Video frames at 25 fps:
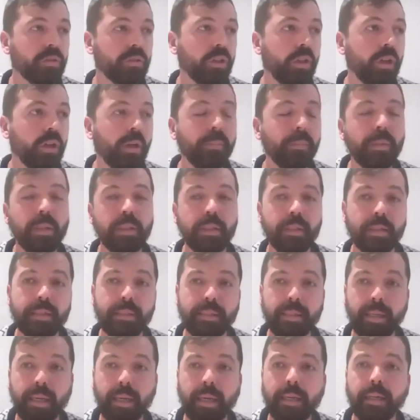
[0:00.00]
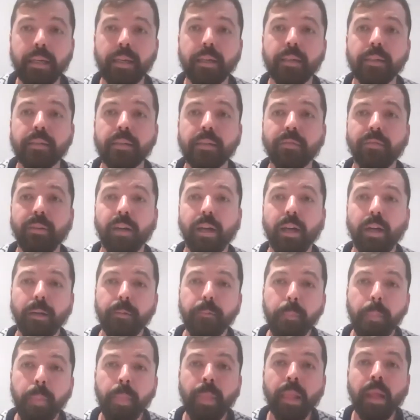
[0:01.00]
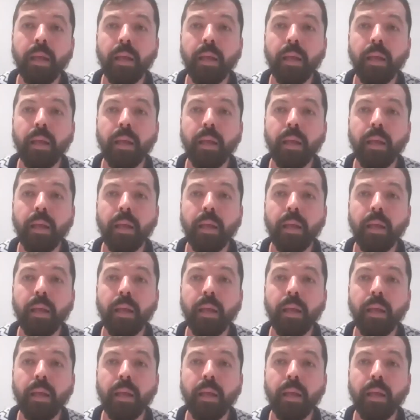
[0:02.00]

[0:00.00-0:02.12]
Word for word: term stay as well.